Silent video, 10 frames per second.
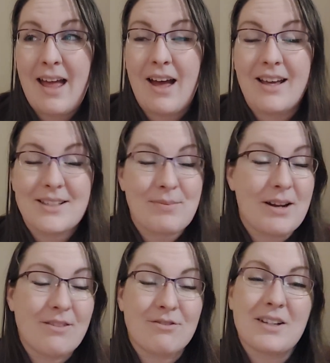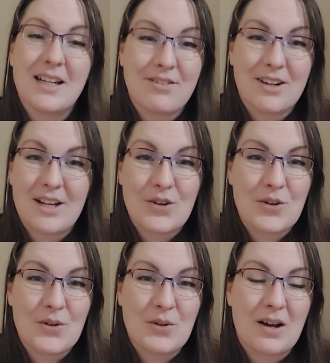It's been really, really
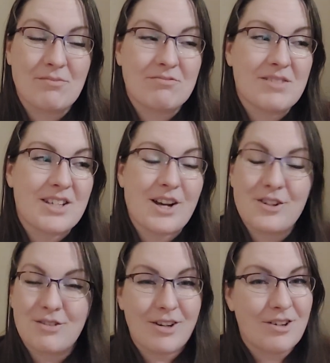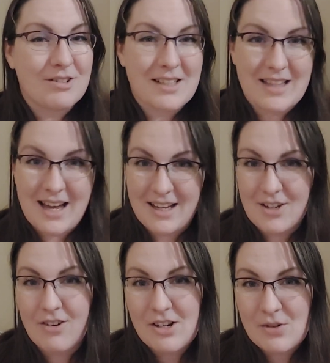cool. I'm so thrilled that
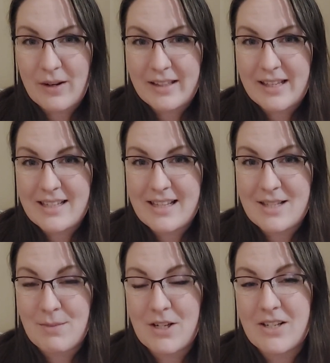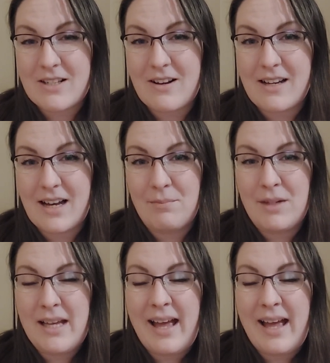you're enjoying this as much as I am.